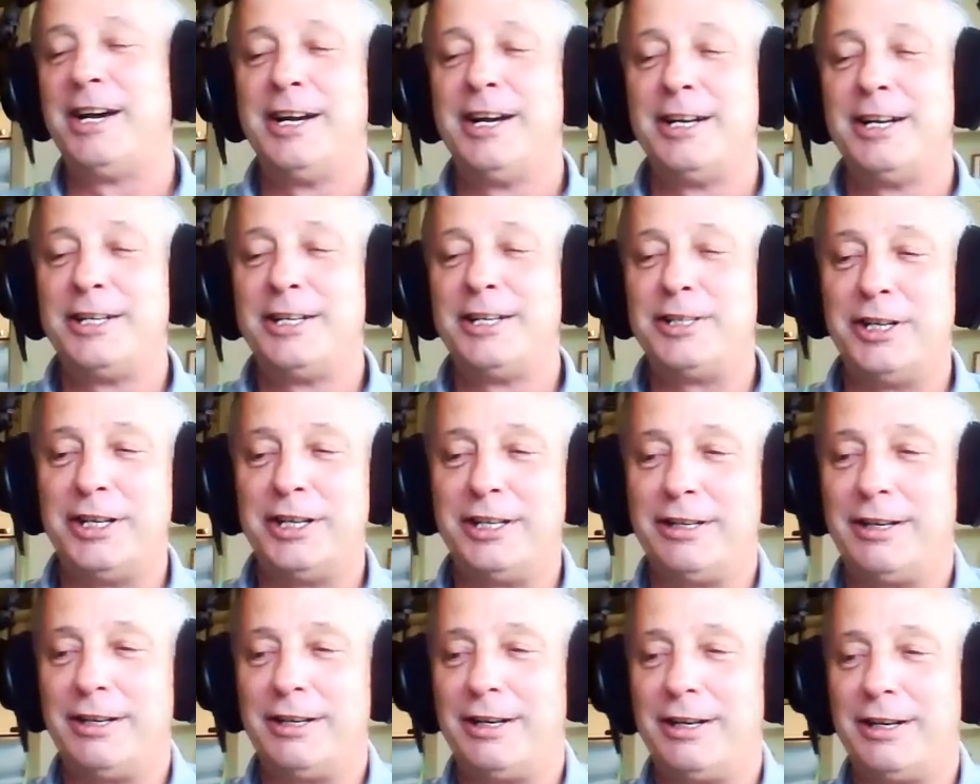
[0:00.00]

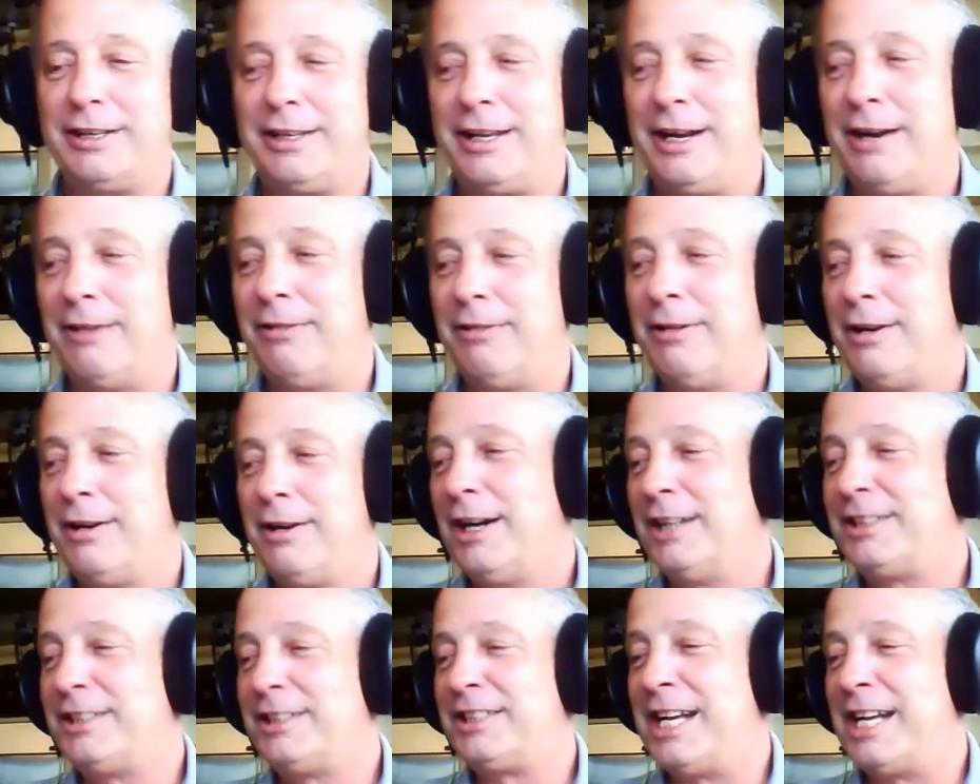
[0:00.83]
to,
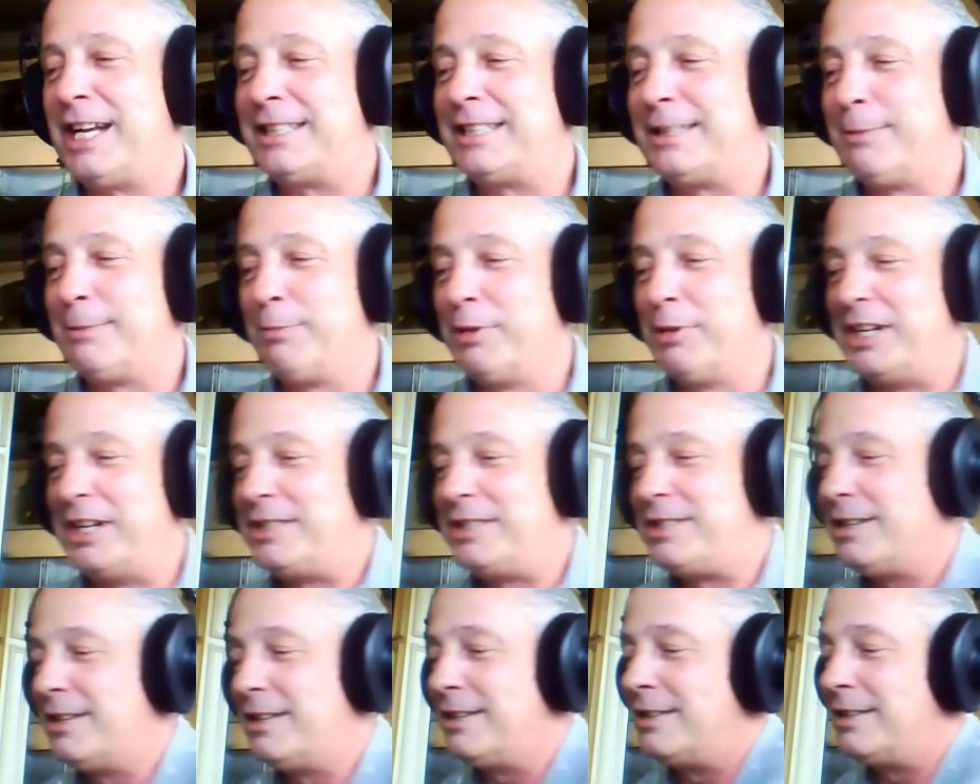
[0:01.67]
ostensibly
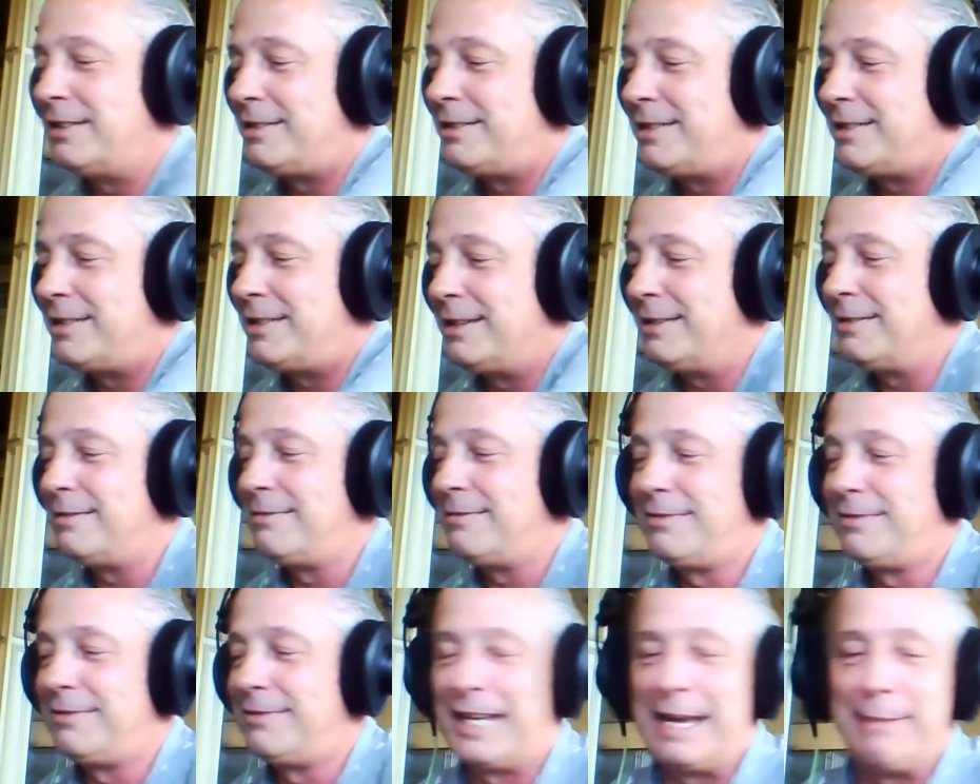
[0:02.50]
to
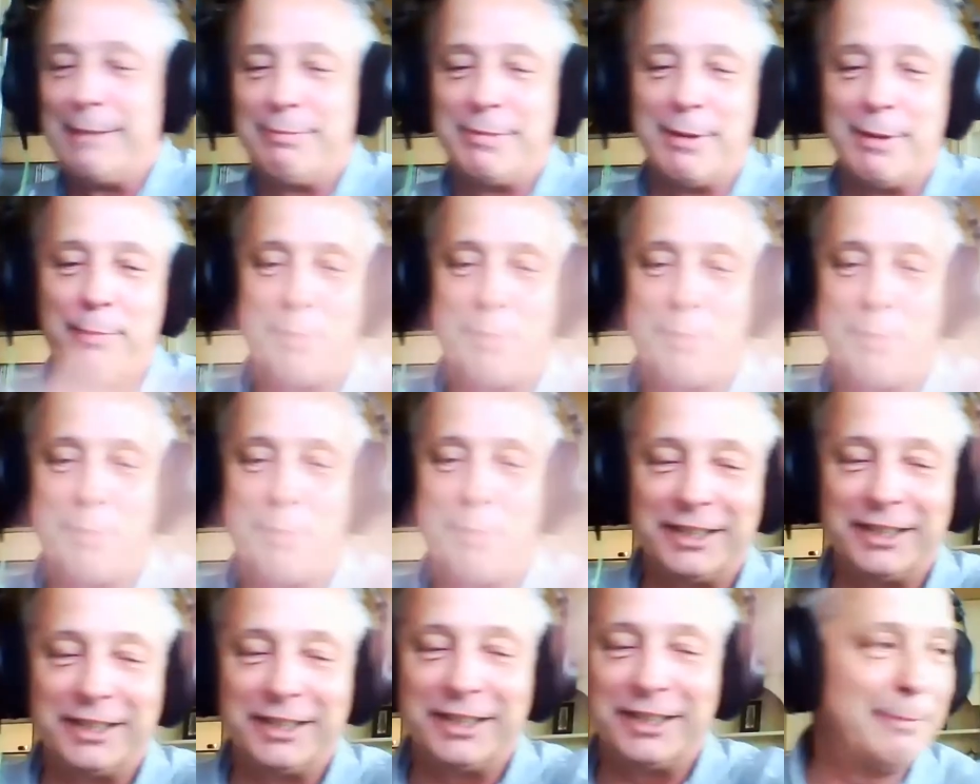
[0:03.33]
keep the price
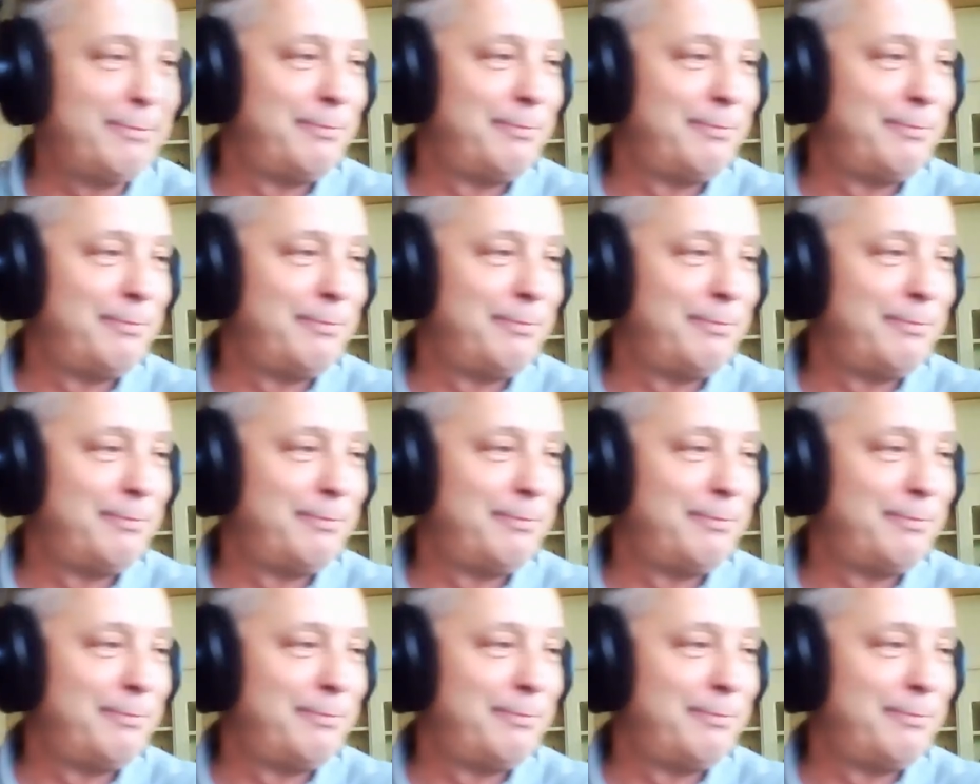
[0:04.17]
up.